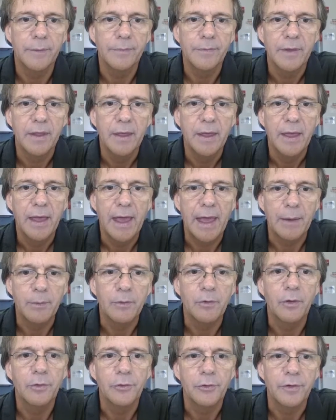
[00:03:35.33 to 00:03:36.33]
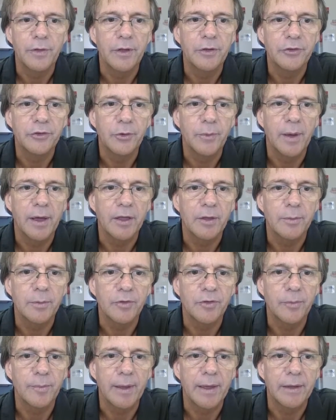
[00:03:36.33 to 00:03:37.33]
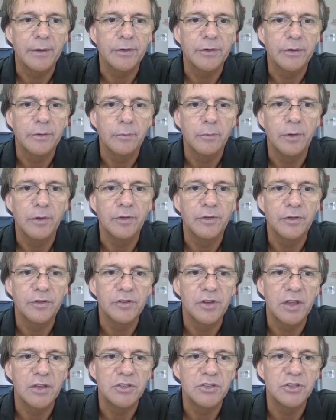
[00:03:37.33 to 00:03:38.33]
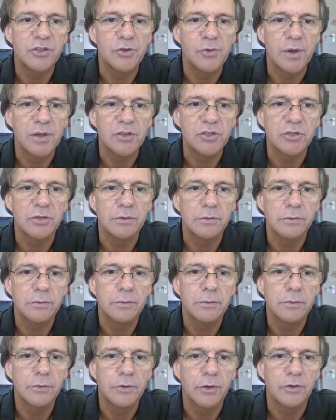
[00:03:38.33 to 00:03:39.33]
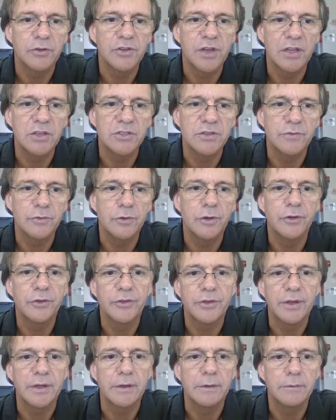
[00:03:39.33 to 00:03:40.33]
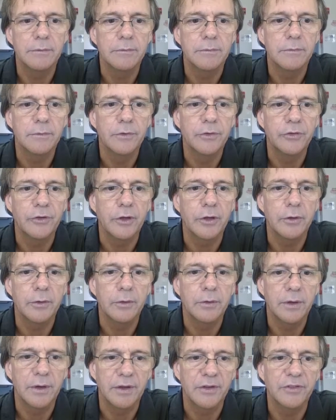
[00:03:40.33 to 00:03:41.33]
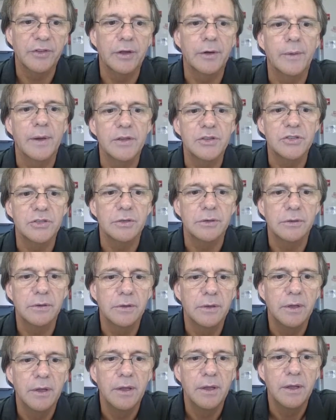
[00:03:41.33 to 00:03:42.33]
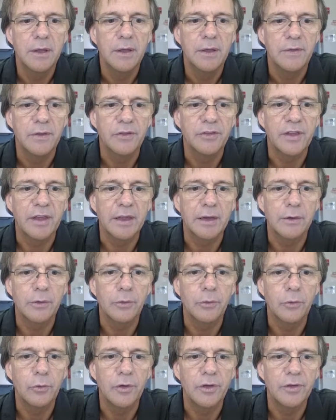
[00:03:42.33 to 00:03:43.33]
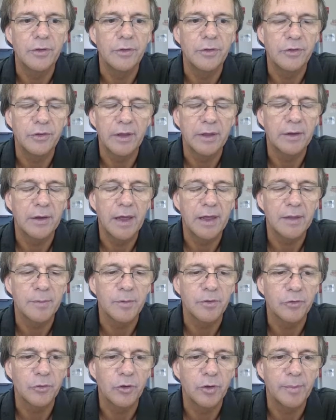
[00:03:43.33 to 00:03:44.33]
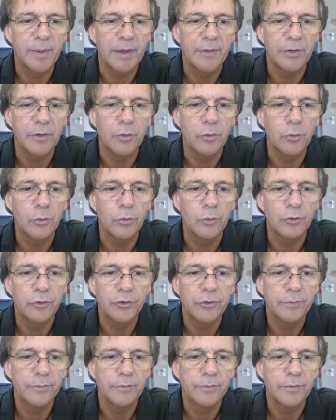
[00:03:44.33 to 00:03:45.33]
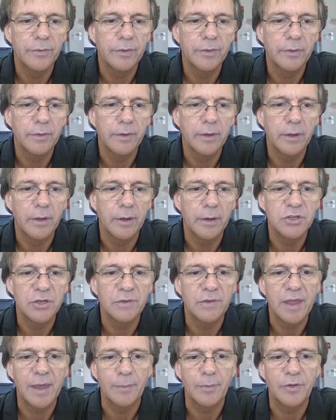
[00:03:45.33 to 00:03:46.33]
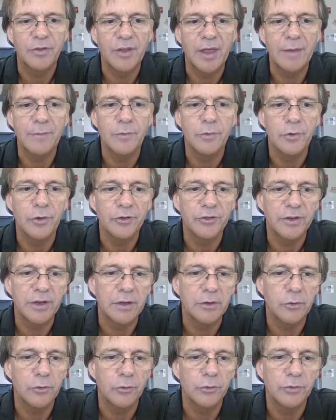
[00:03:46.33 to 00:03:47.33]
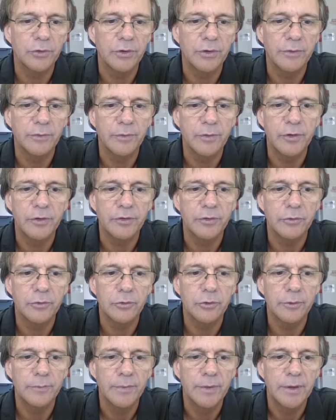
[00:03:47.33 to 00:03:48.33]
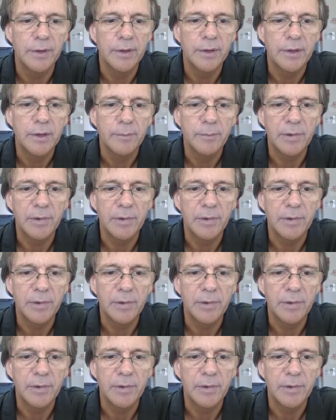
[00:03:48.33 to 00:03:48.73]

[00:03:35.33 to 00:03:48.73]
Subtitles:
All right, and we've gone through those two arguments about one's a change in direction, so a change in velocity, so an acceleration. The second argument's all about the laws. It should have kept the same velocity according to the first law,